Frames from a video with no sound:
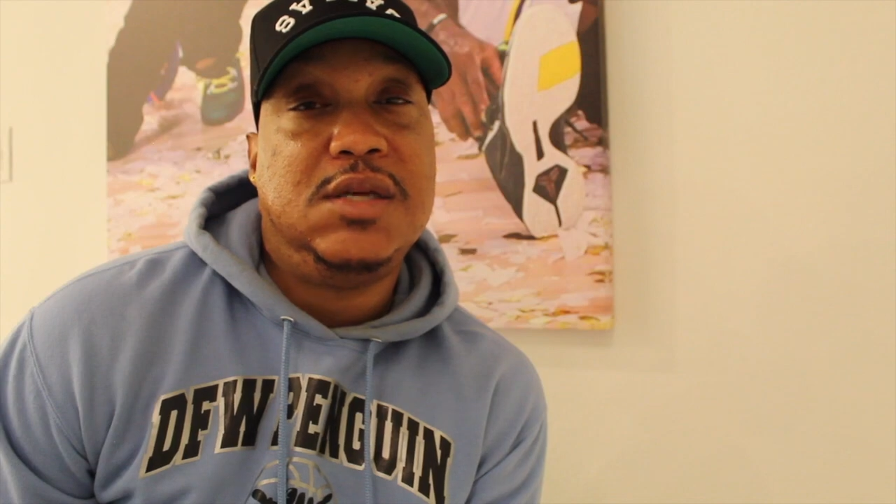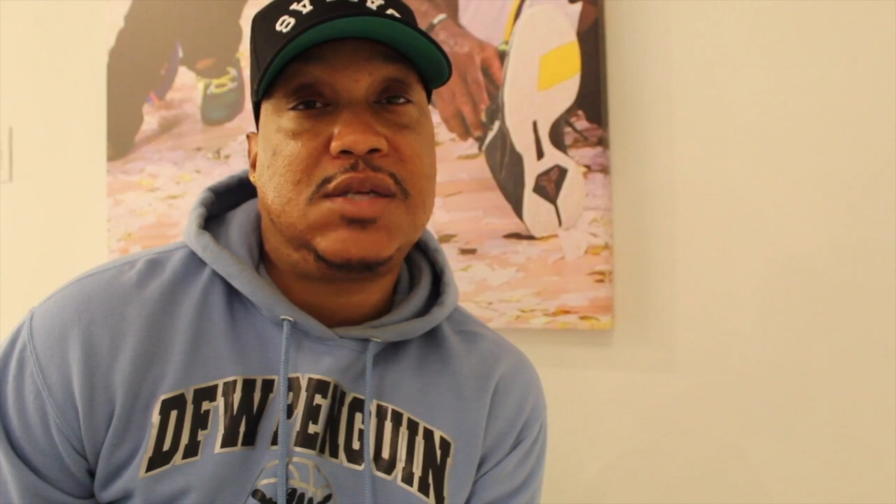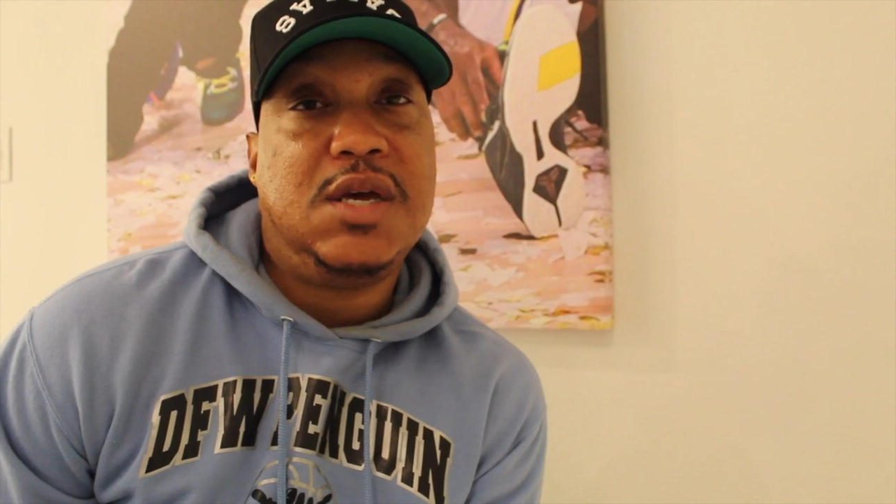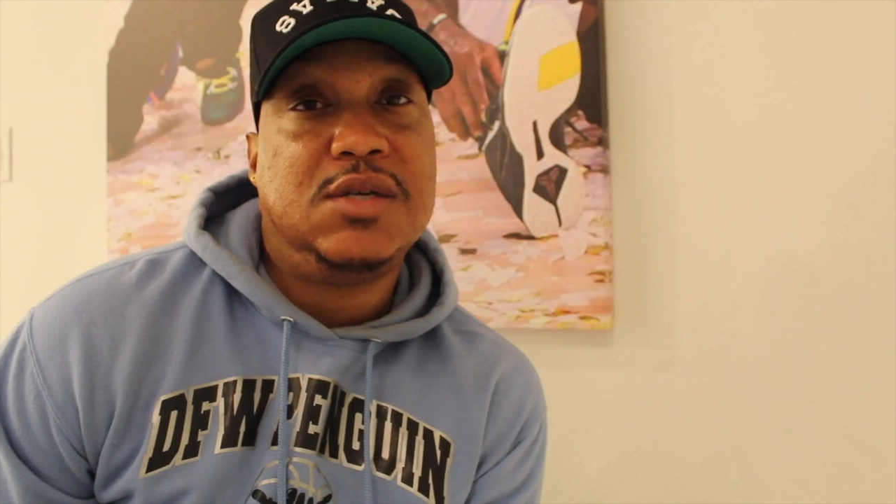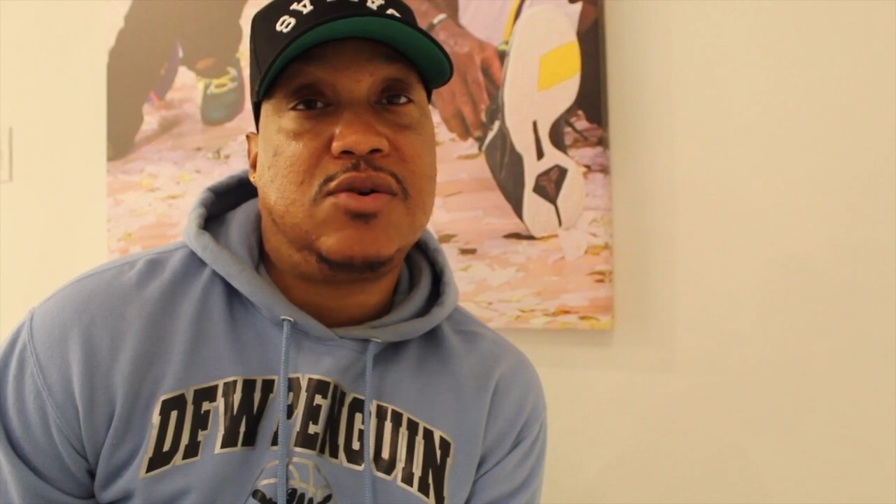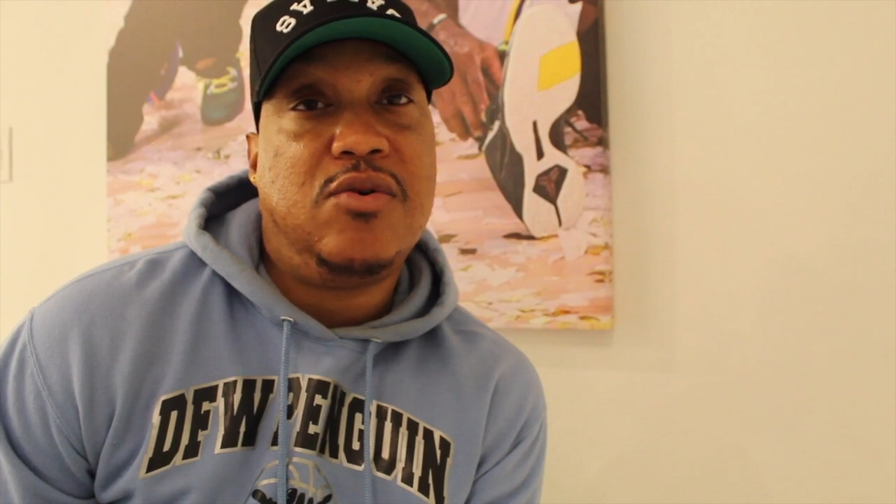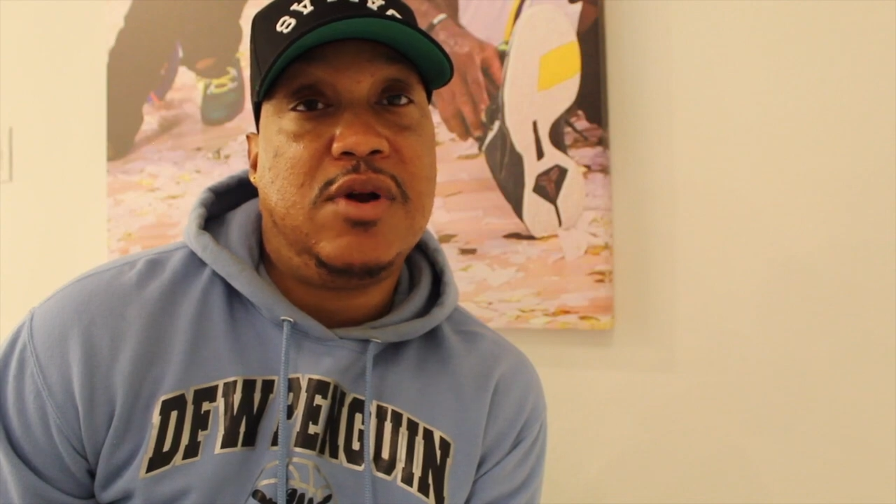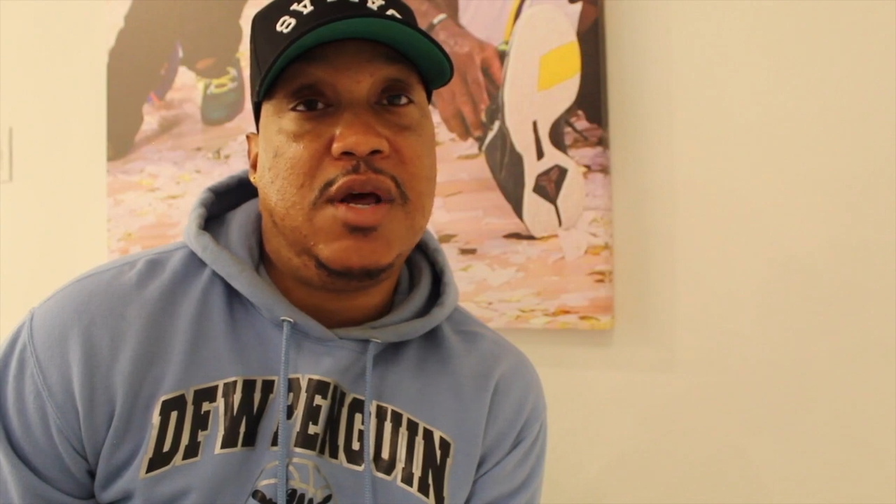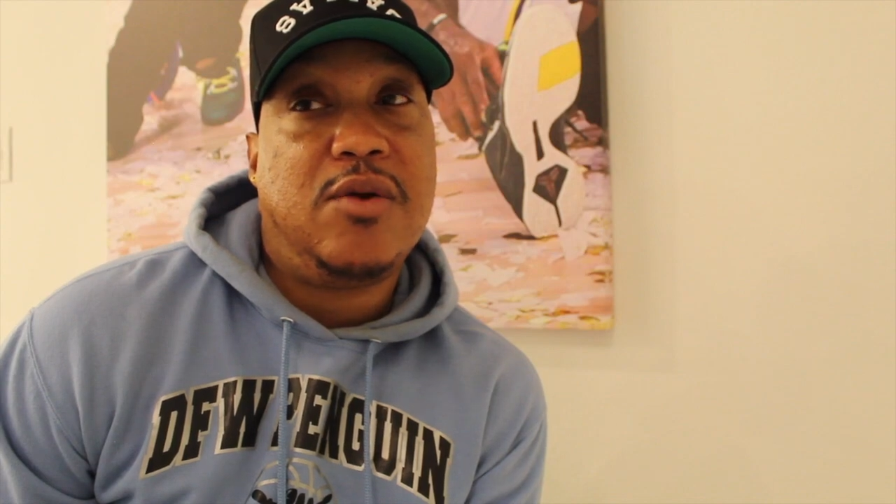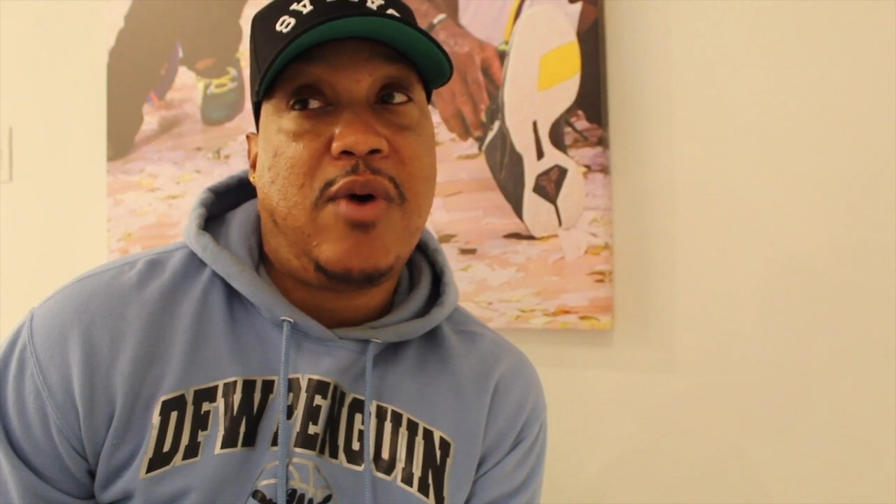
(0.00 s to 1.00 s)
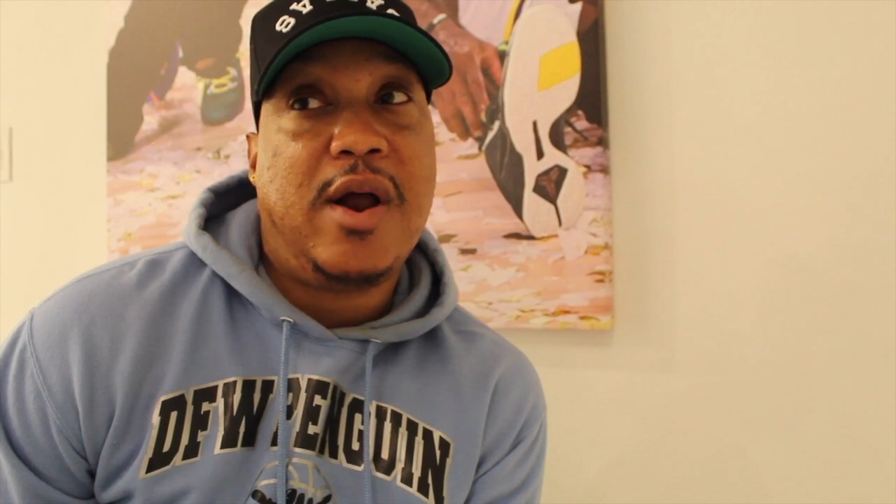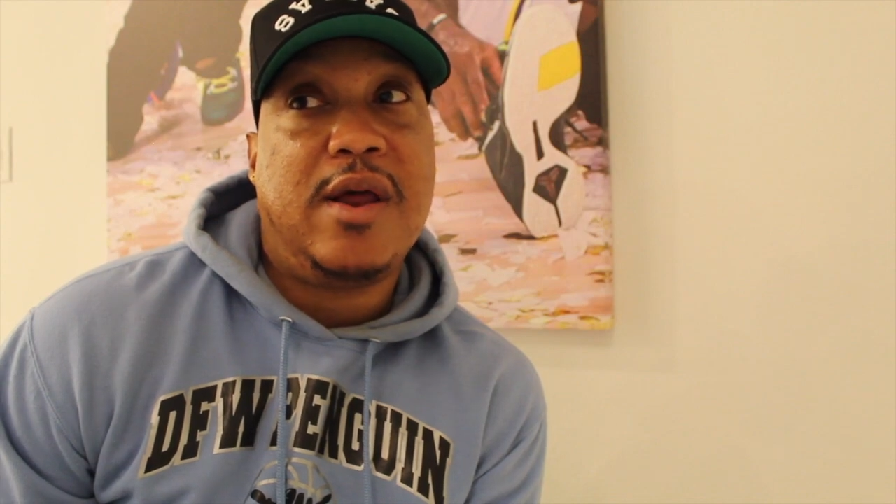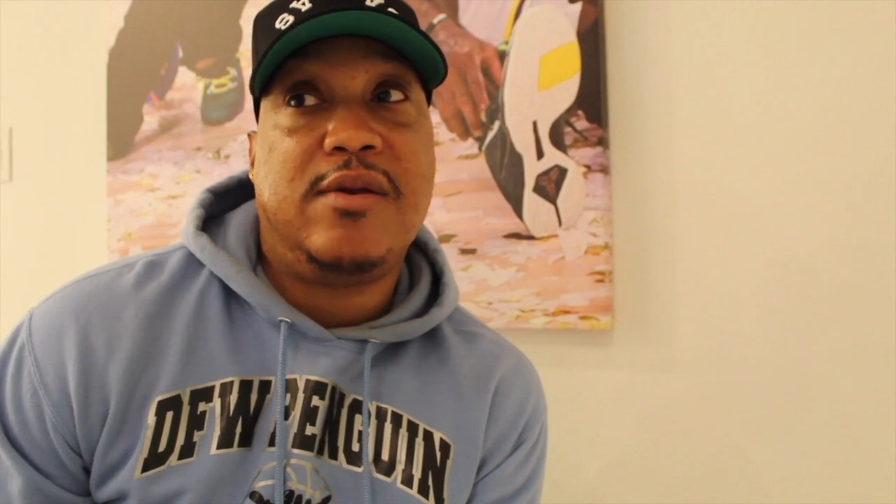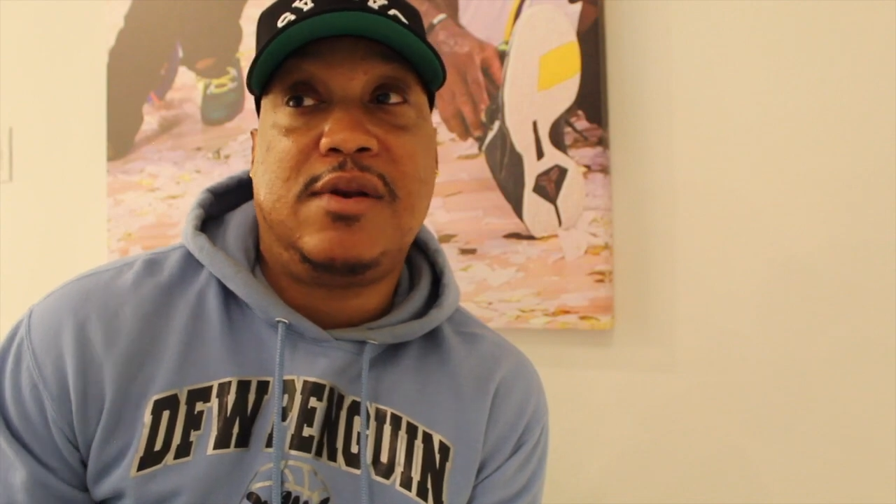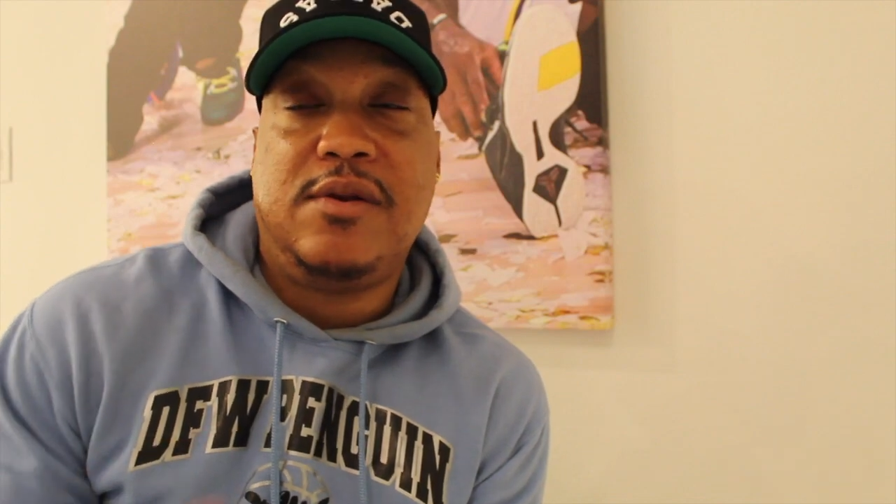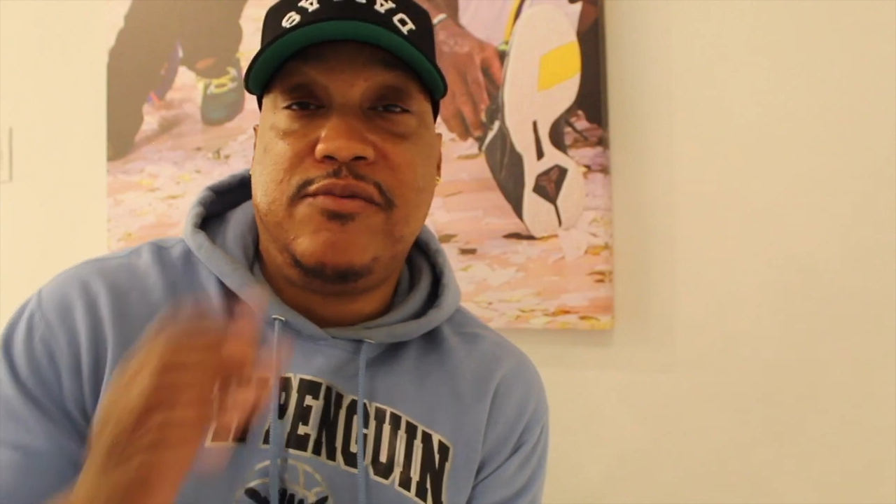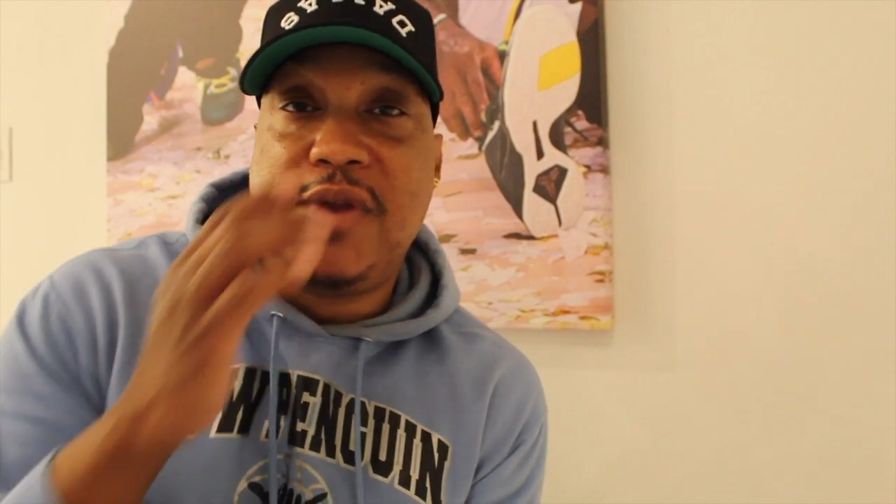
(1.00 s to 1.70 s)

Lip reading: these kids going at it? Why are they